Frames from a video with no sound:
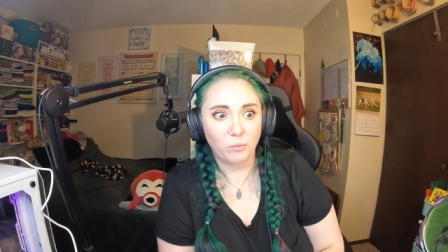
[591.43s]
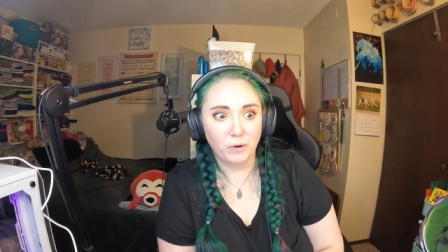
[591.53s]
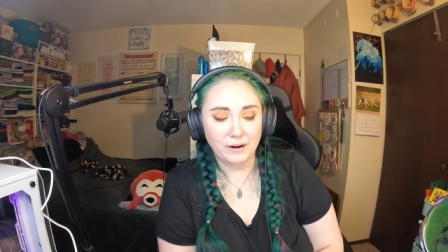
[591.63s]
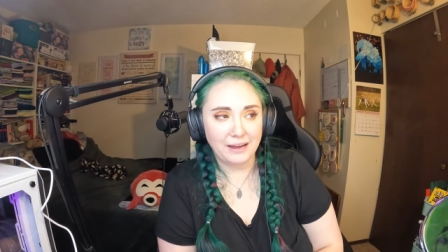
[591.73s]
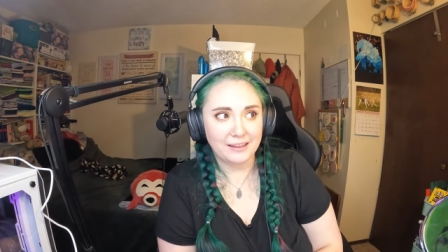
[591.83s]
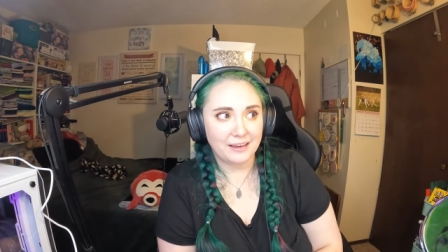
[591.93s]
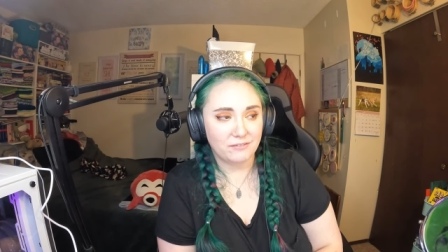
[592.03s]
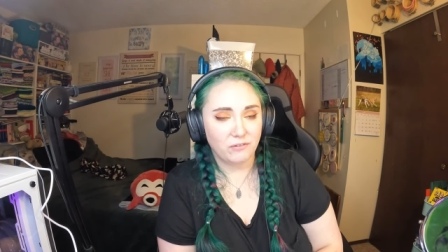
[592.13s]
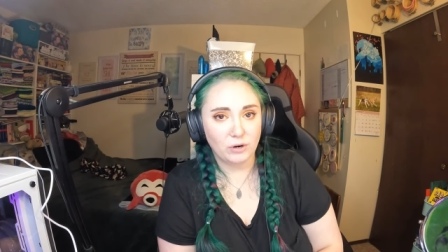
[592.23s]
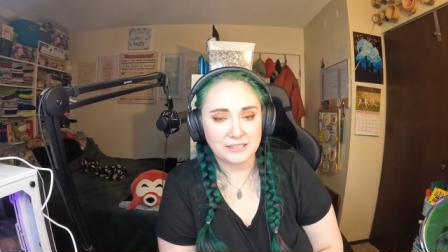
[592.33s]
we're at like
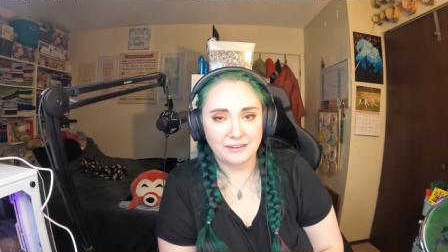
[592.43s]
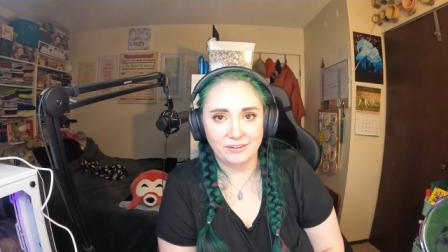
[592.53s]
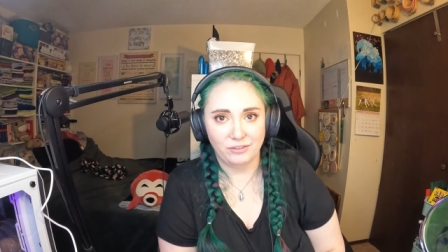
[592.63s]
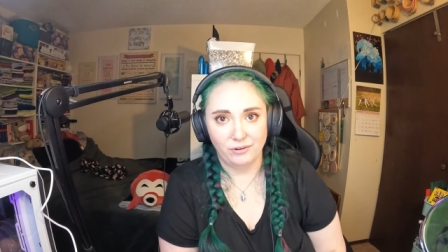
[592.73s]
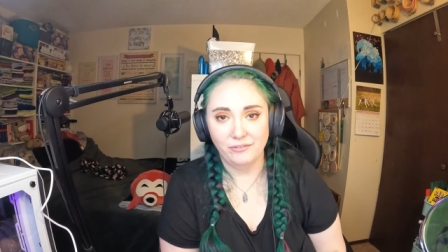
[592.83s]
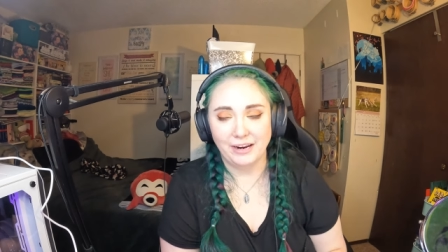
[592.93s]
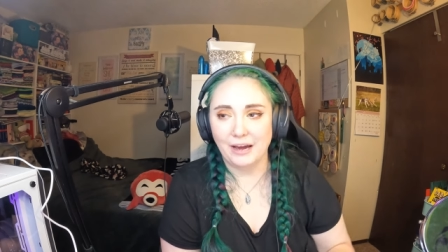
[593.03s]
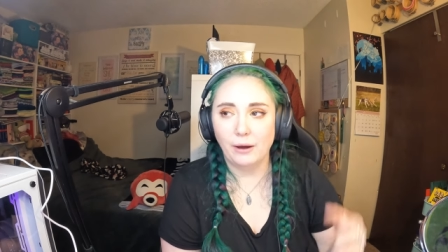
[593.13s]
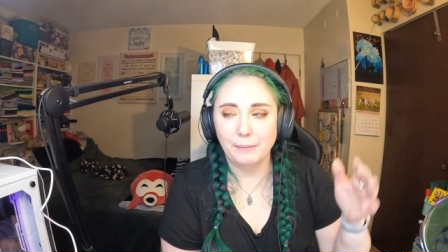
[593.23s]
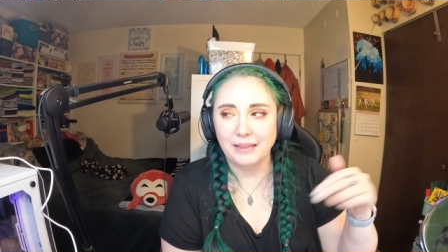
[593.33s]
473 right
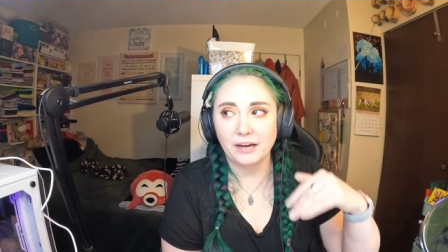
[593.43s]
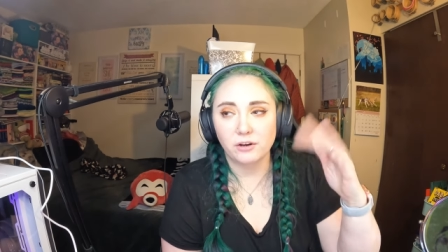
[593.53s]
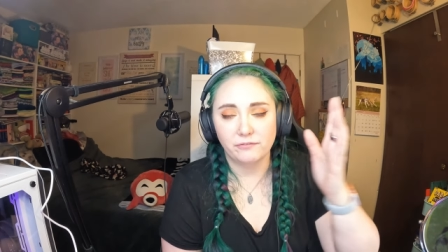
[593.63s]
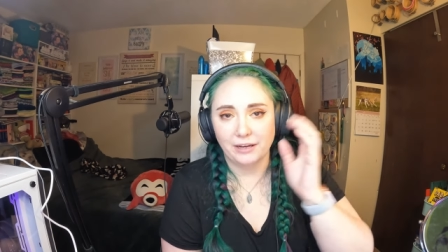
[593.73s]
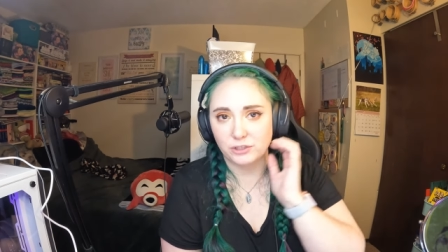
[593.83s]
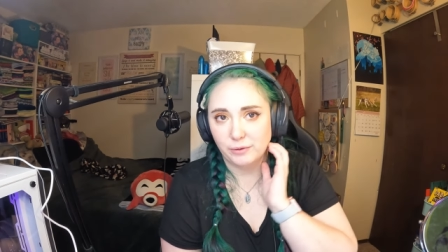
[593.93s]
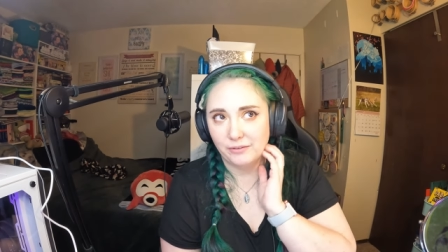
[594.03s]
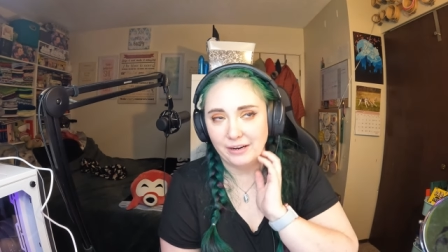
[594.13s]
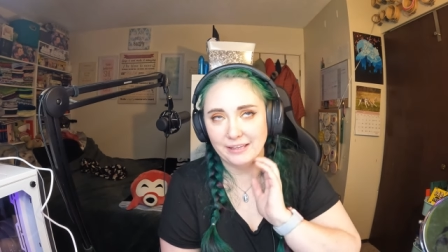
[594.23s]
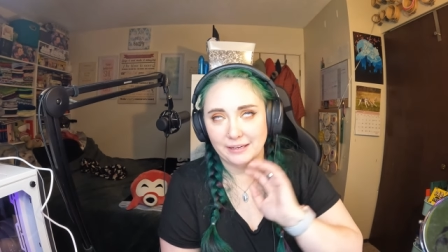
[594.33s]
now. I mean, that could fluctuate,
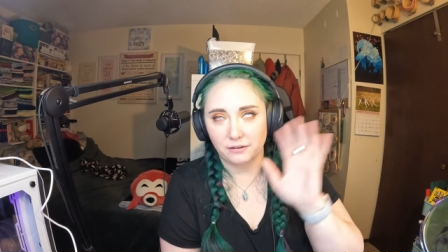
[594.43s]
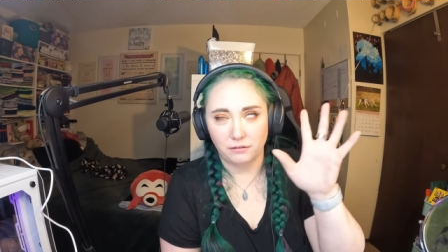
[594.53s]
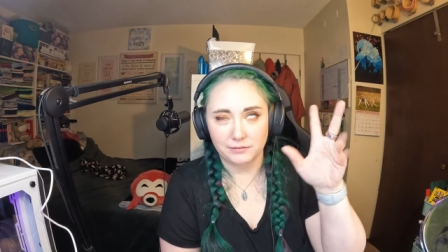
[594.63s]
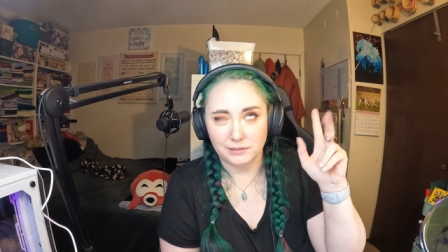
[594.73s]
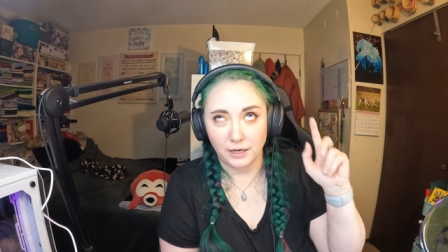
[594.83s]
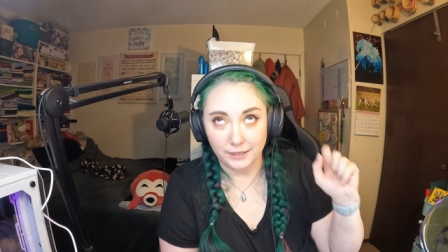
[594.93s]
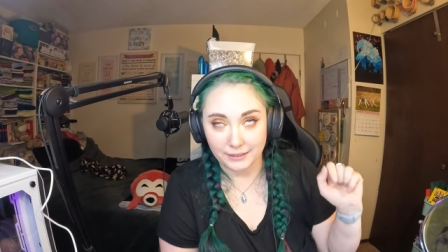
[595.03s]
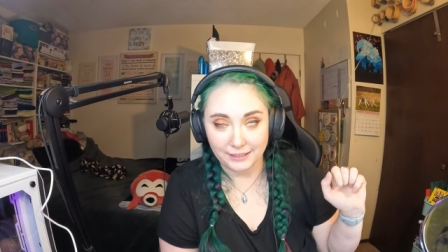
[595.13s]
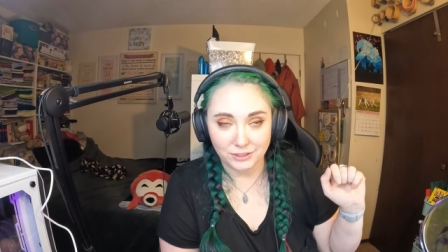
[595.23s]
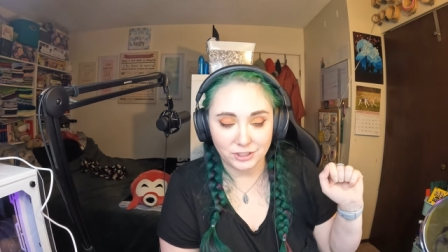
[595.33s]
right? Like it always kind of
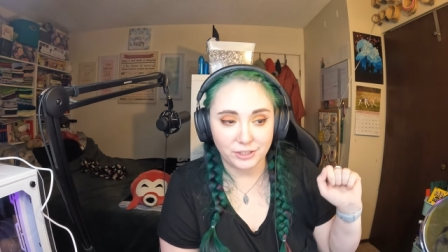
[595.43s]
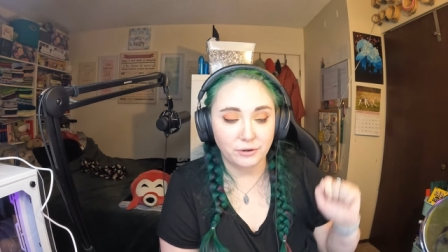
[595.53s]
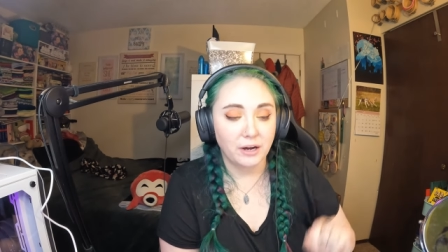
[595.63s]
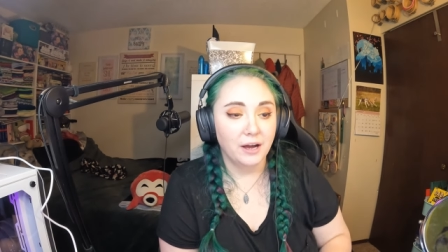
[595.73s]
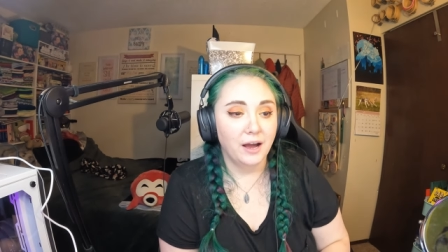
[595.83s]
tends to.